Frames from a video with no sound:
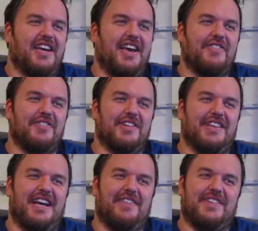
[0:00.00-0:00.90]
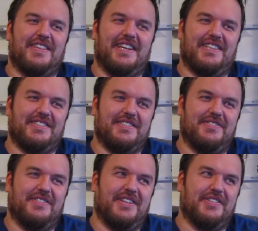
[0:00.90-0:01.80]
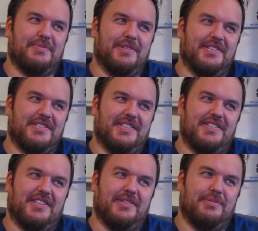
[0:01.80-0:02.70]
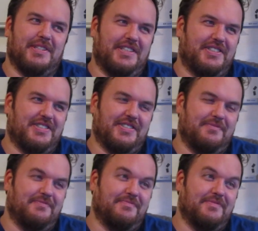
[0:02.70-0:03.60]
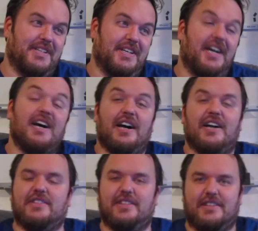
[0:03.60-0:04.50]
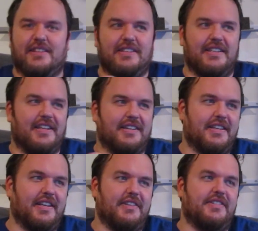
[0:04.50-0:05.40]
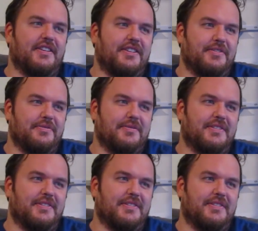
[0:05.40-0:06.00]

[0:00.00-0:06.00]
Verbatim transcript: Everyone laughed at that, Fang smirked, and Darb blushed. Ah, uh, can I, can I continue?